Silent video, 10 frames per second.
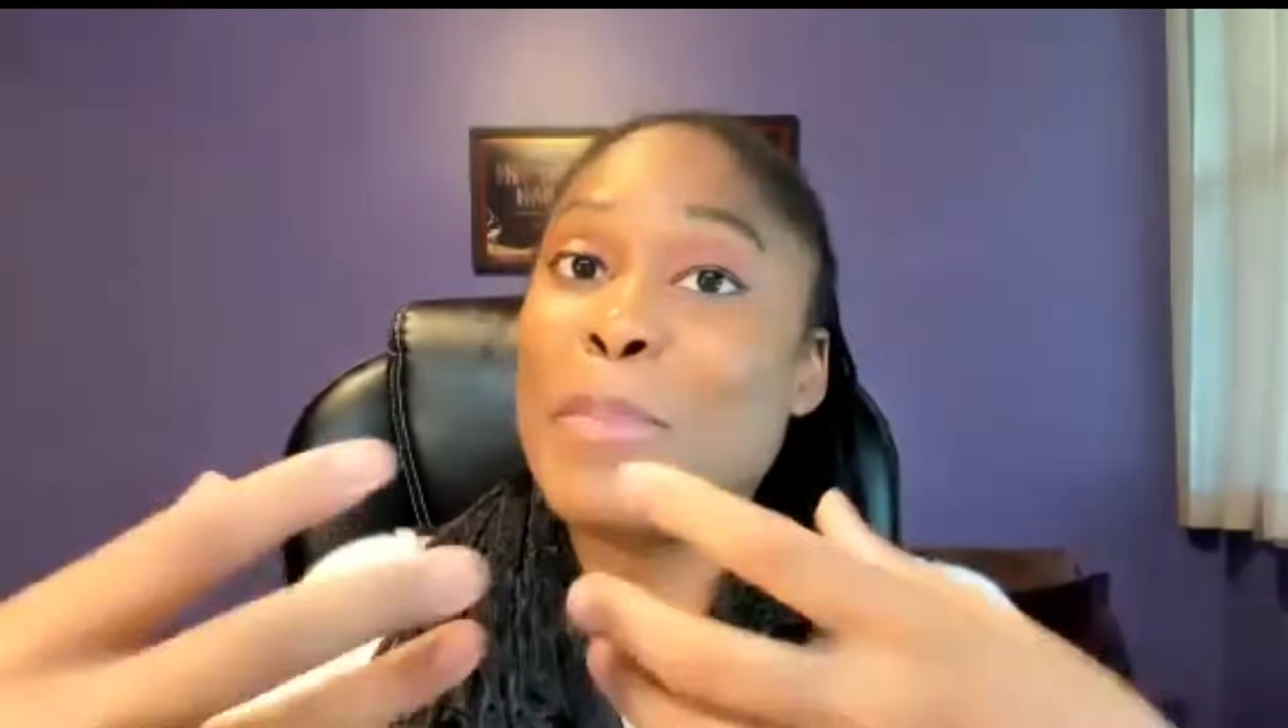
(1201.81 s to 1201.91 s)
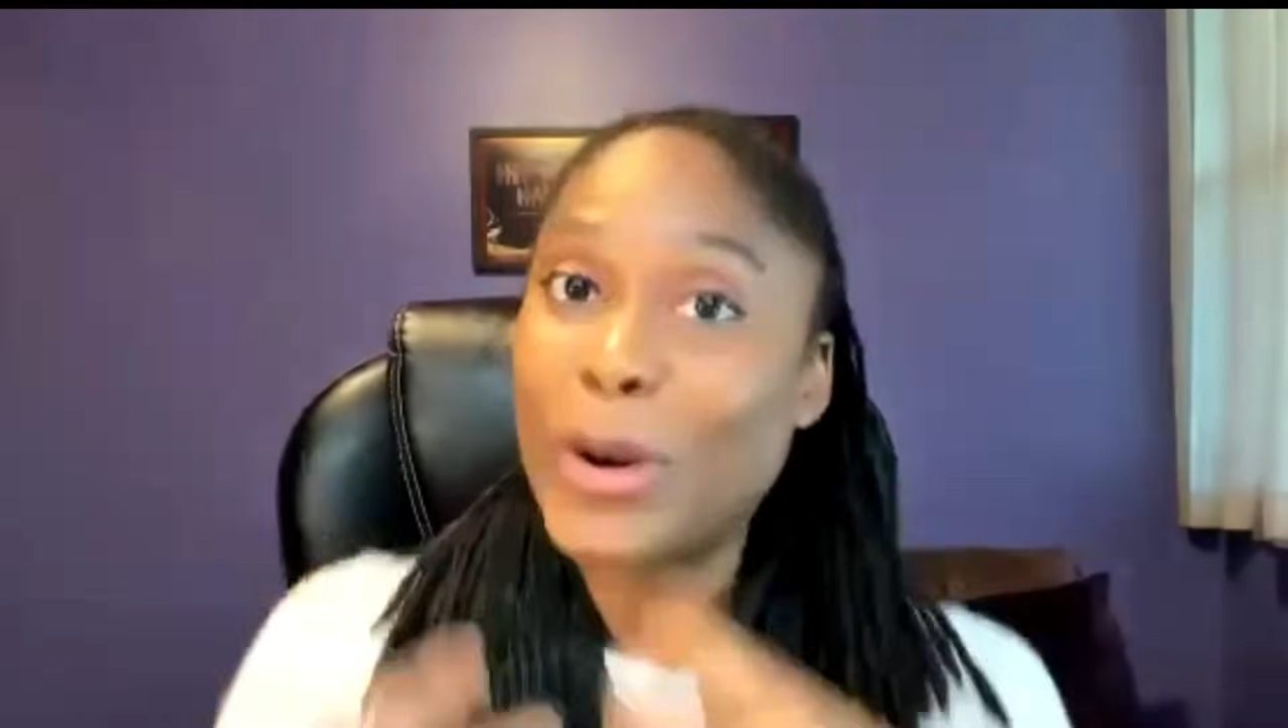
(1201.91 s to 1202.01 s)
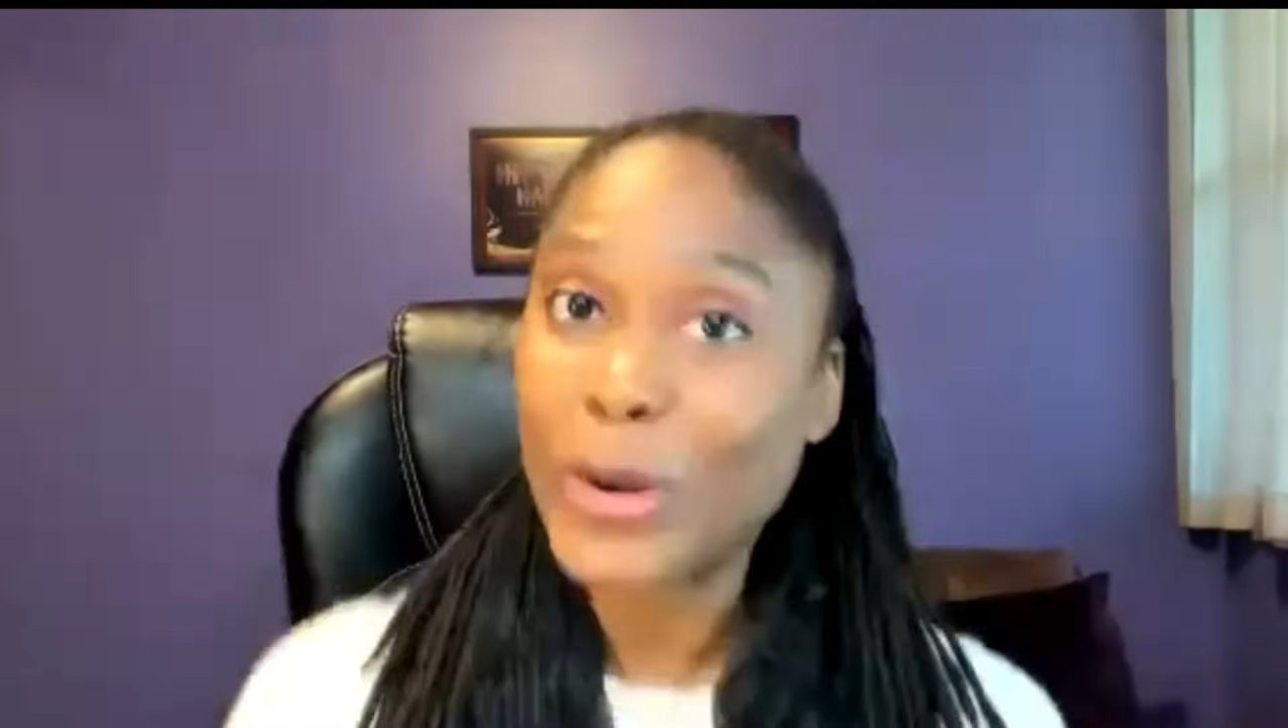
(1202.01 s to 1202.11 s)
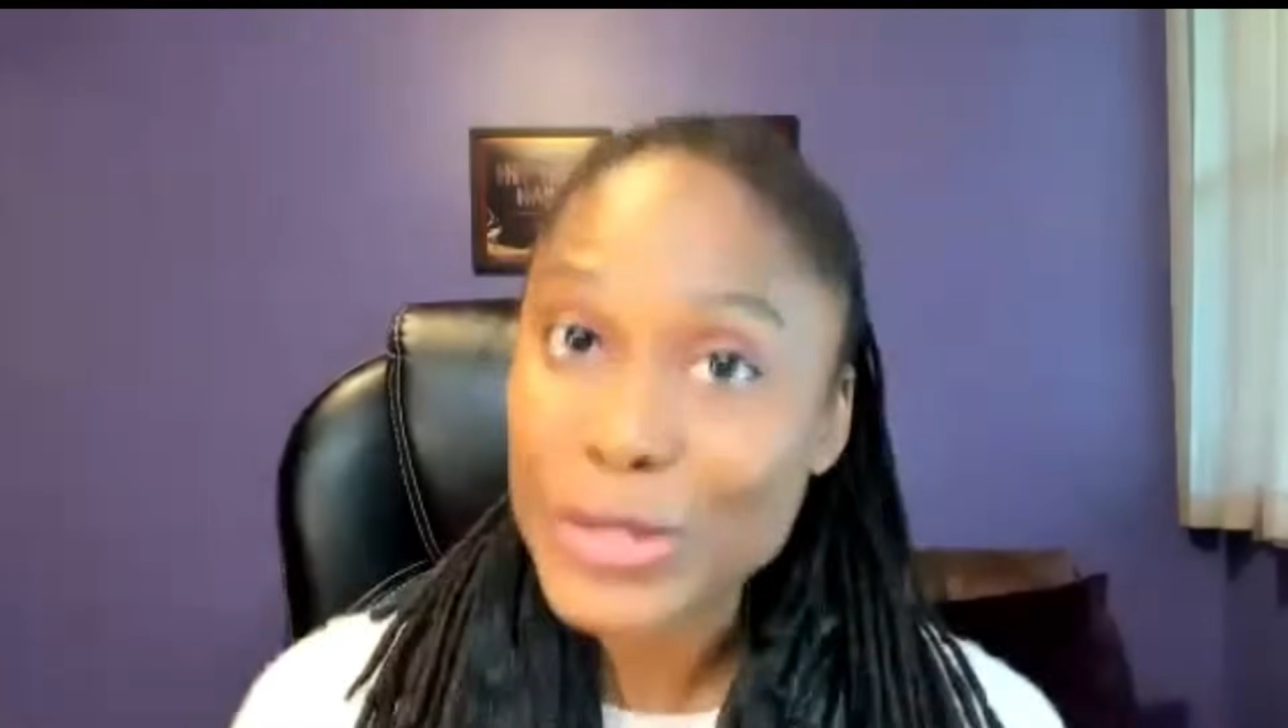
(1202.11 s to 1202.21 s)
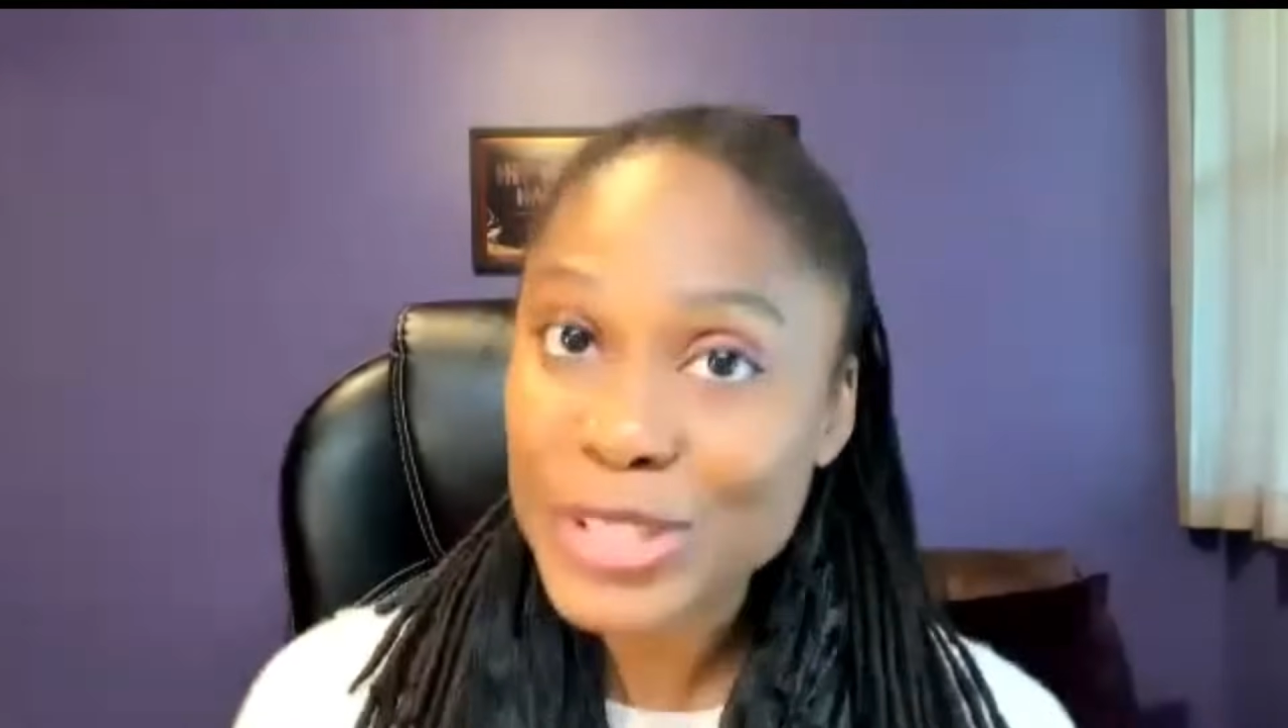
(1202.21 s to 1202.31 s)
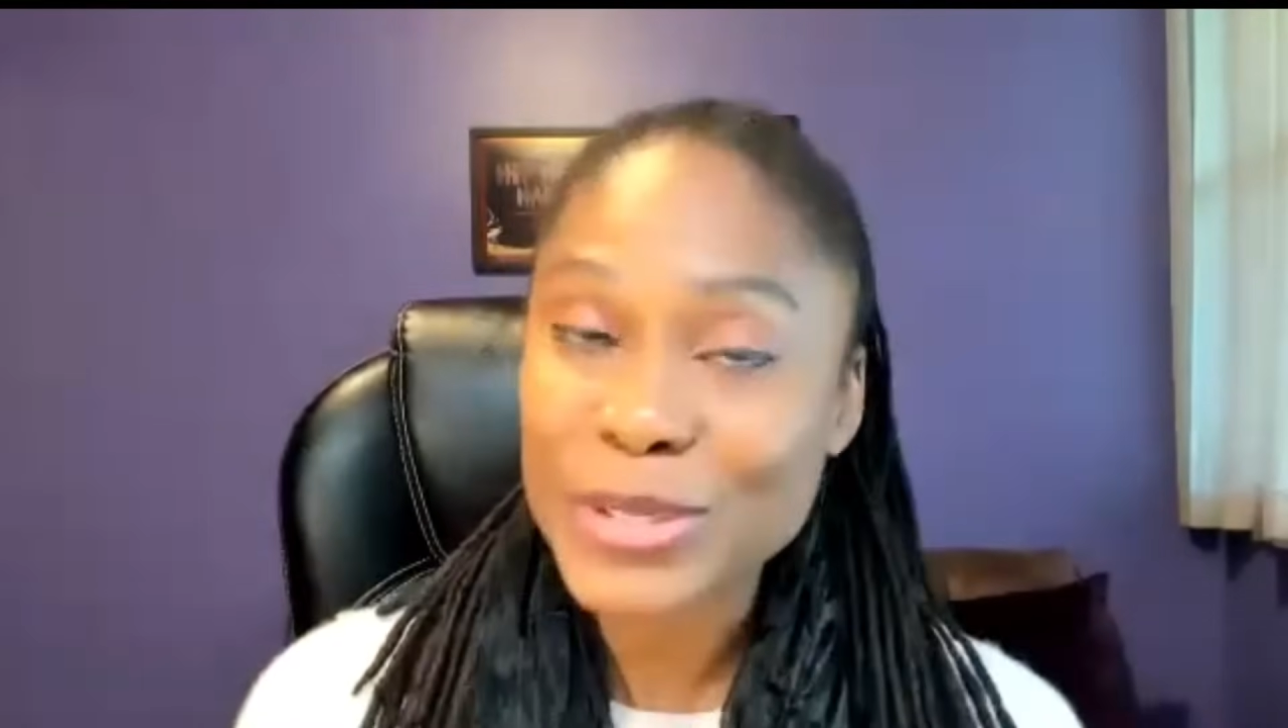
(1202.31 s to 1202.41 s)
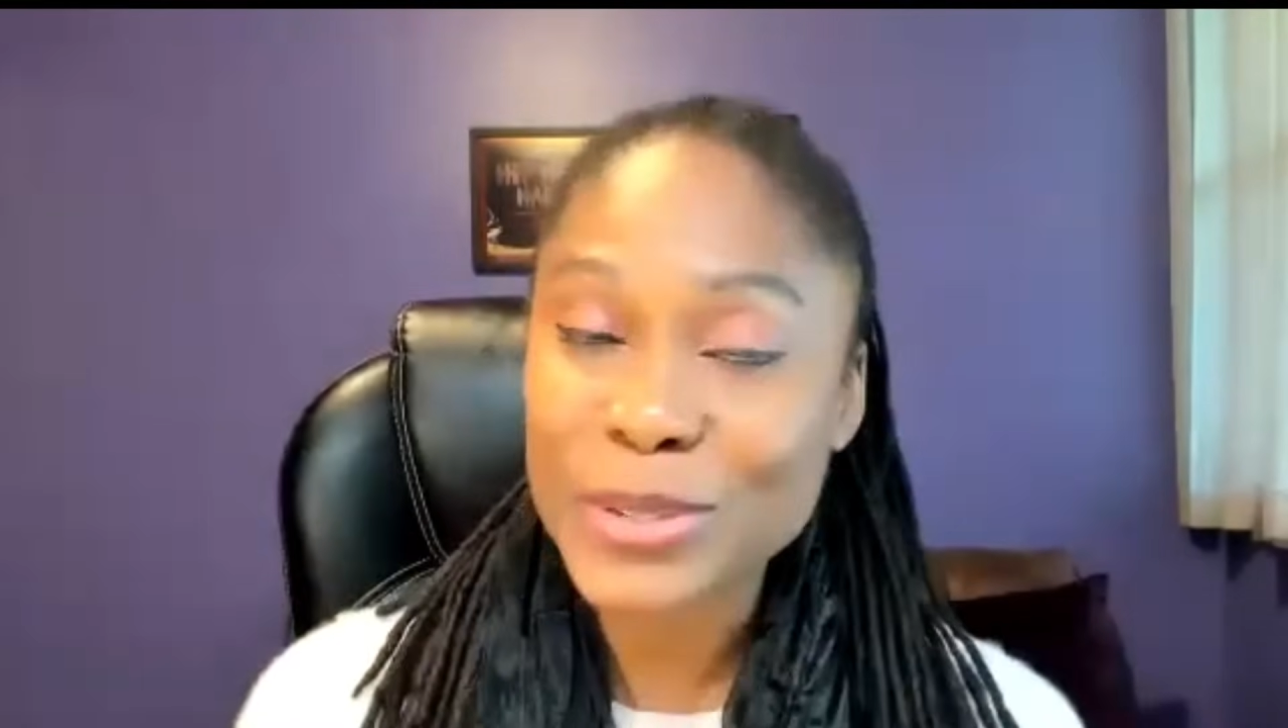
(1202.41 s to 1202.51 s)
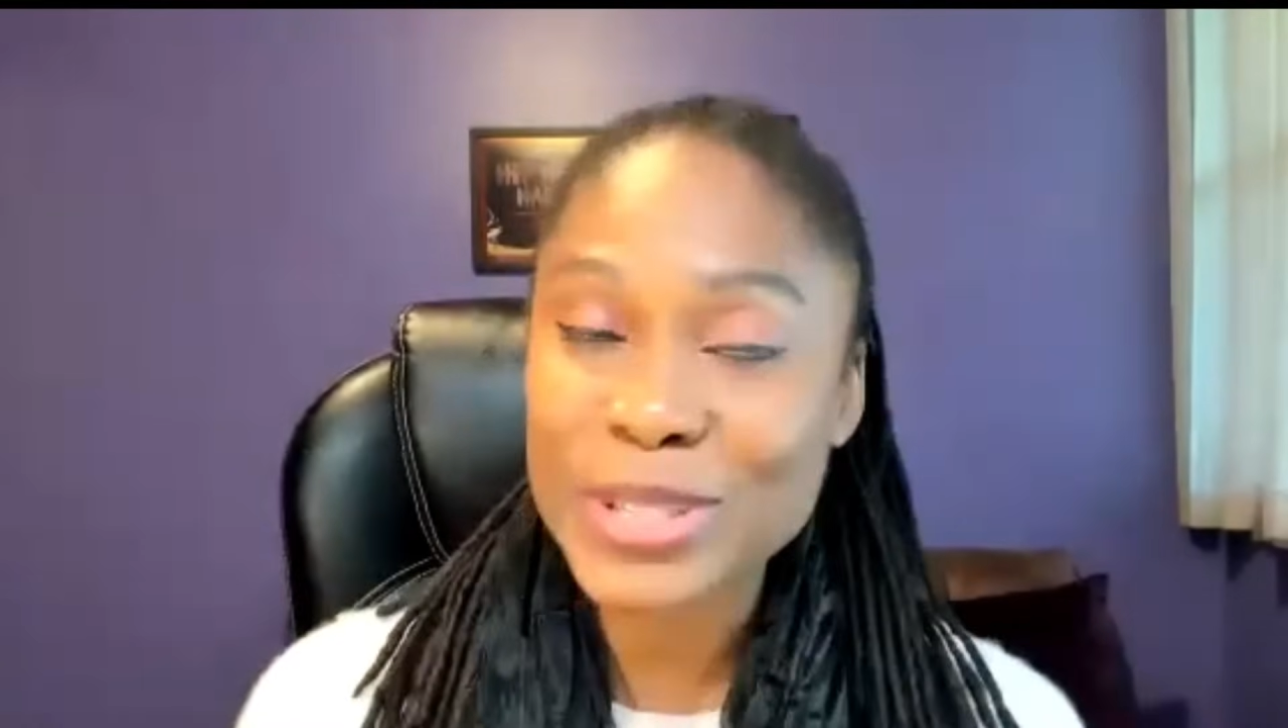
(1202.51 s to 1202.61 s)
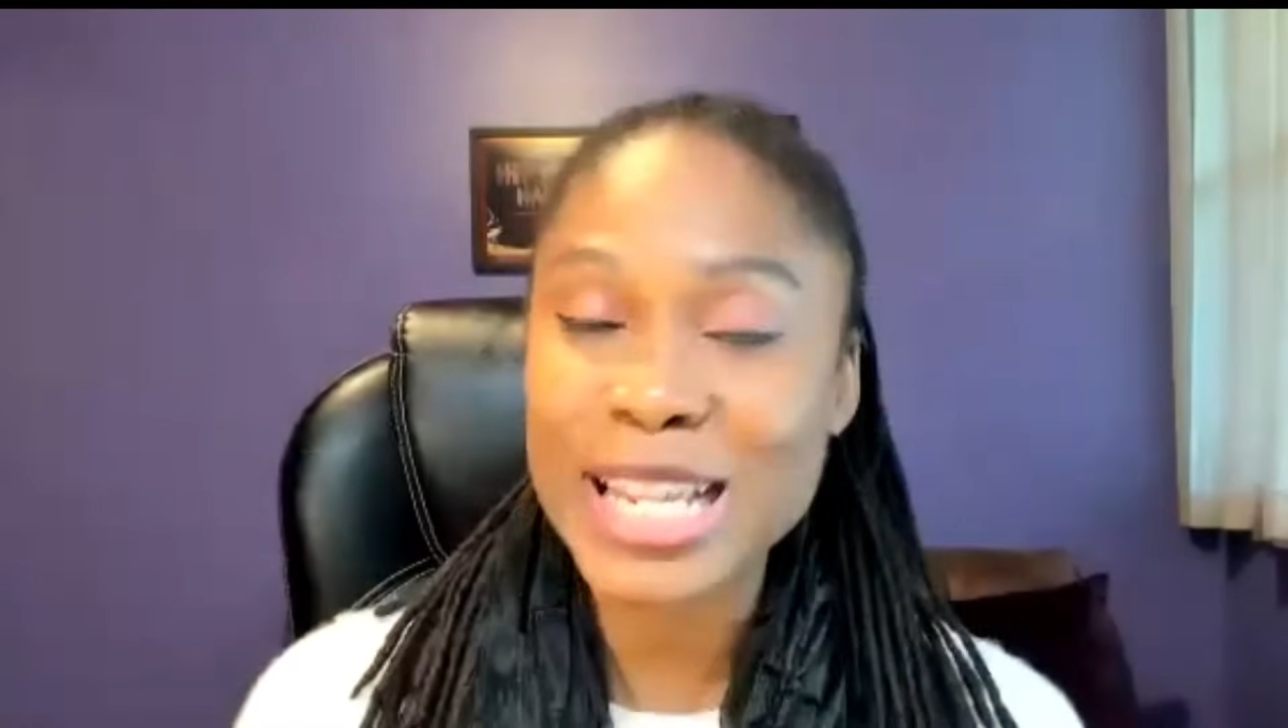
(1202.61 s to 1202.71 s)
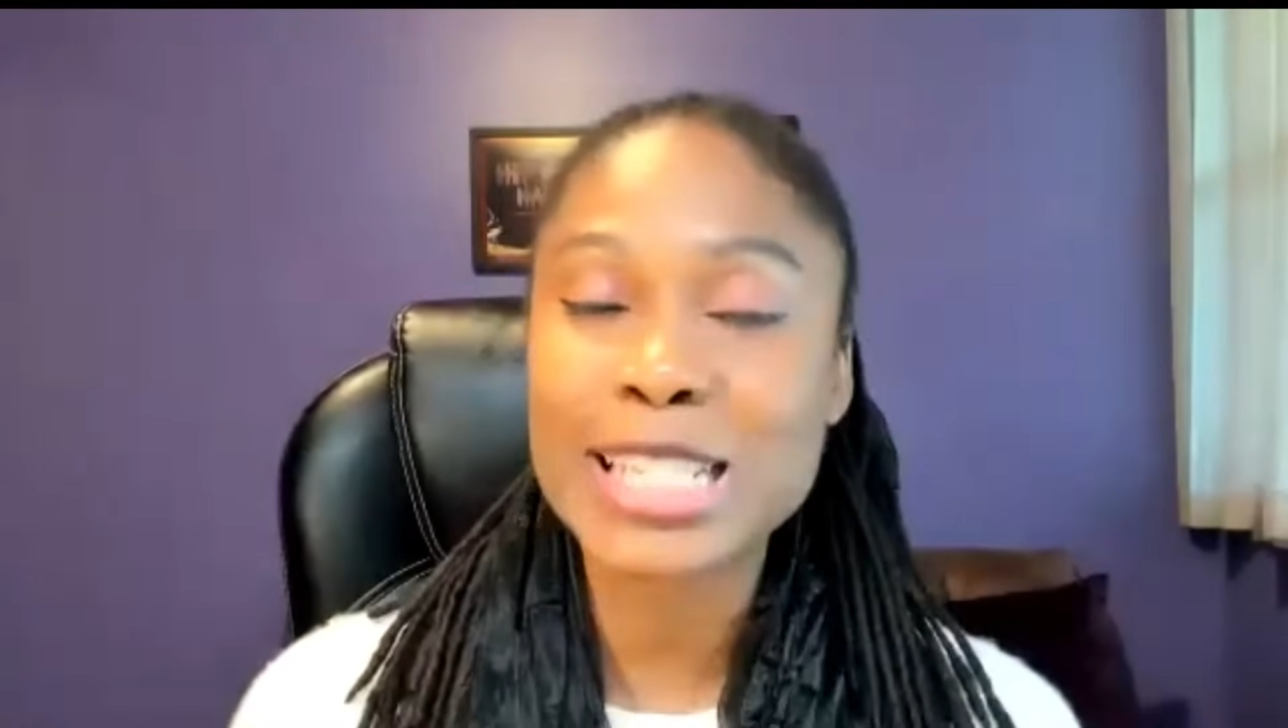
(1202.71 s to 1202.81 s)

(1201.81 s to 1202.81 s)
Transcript: personal